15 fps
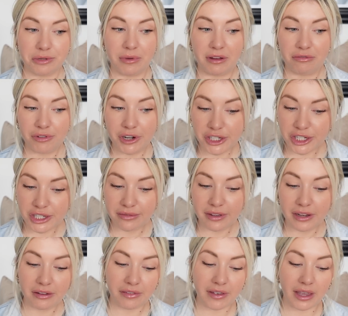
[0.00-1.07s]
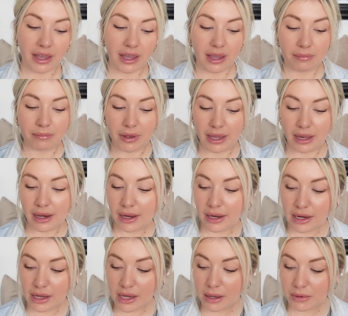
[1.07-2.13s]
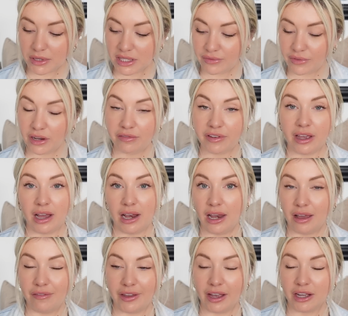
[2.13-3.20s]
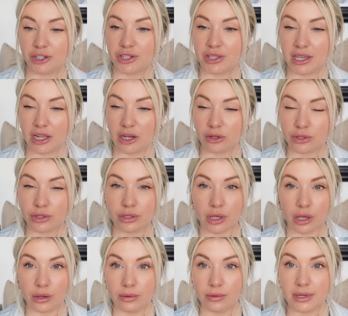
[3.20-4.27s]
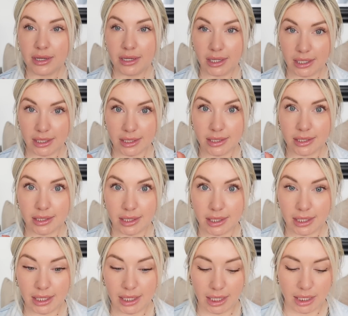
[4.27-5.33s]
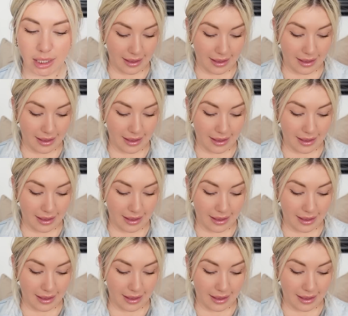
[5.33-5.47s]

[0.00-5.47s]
My fridge is full of it, my cleaning cupboard's full of it. I love it. I just think it looks so neat and tidy.